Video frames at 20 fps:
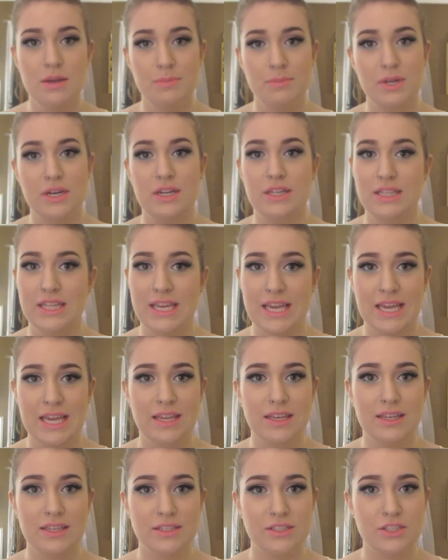put a
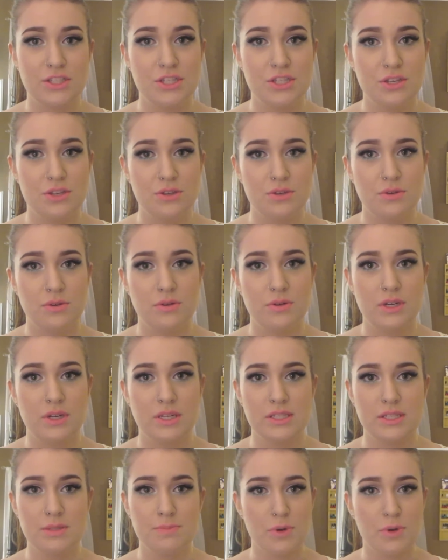link to
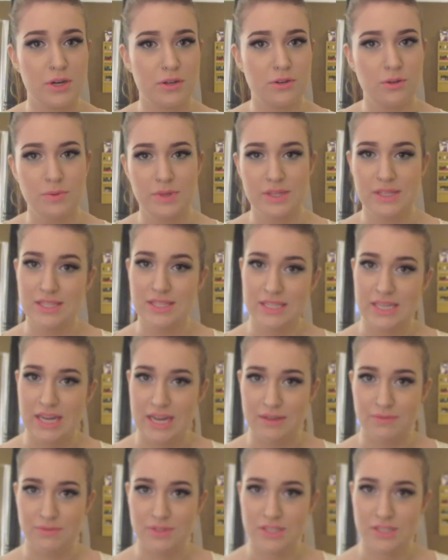Sparkle with
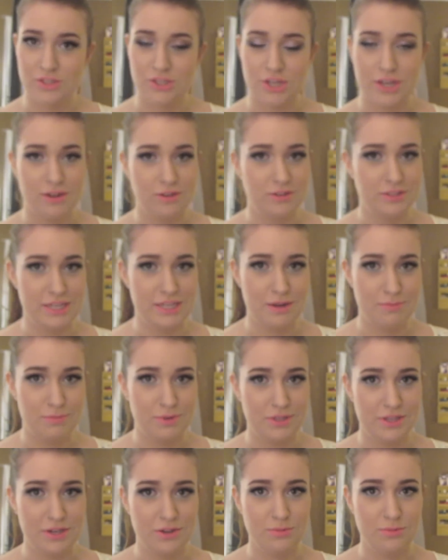Steph's channel down
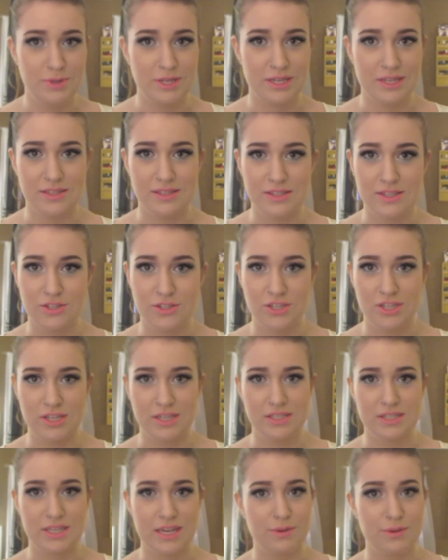below because she
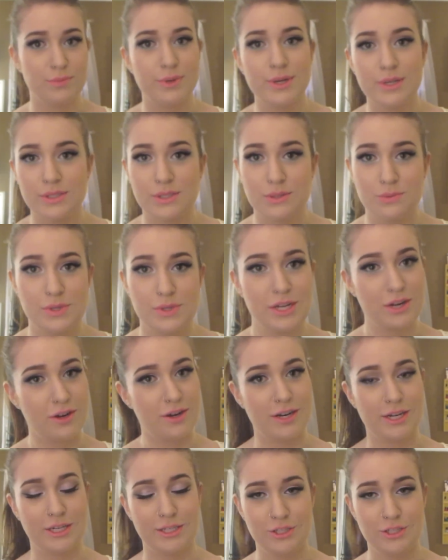is a real
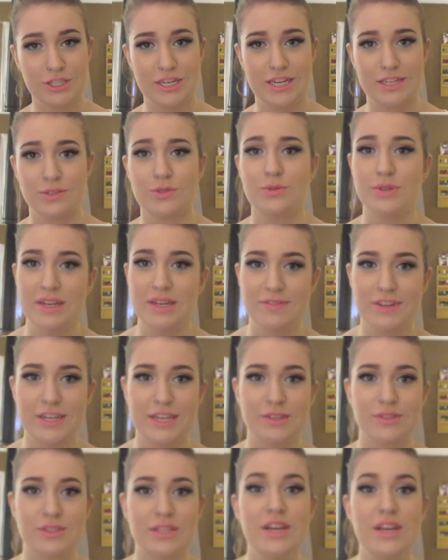sweetheart and she has great
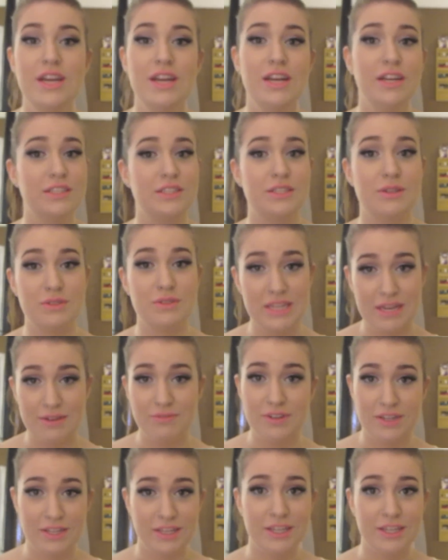videos, so
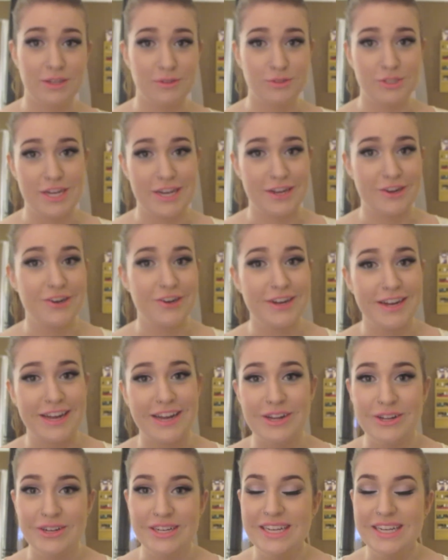definitely go check her
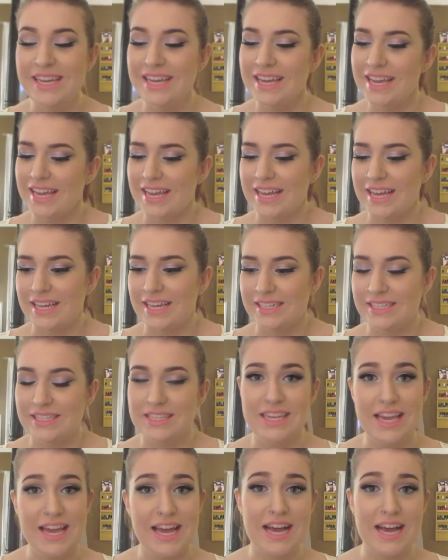out. And
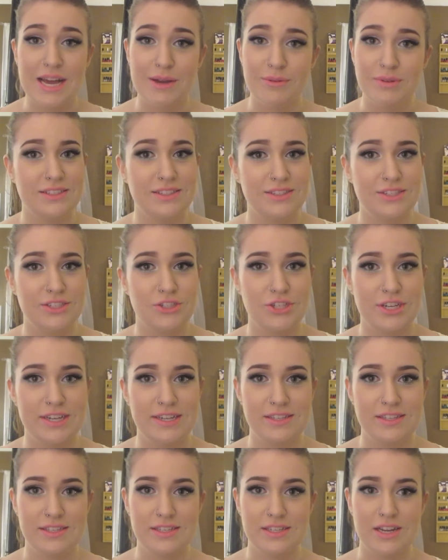yeah, I would
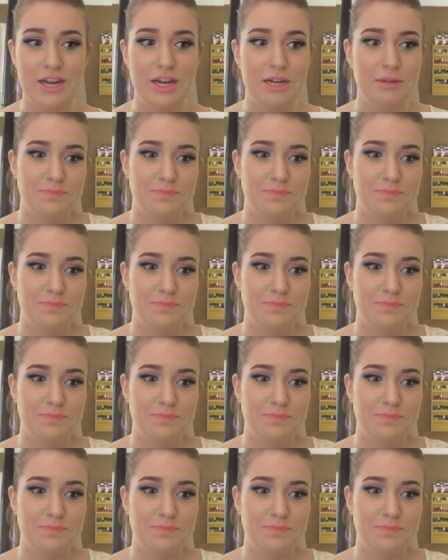suggest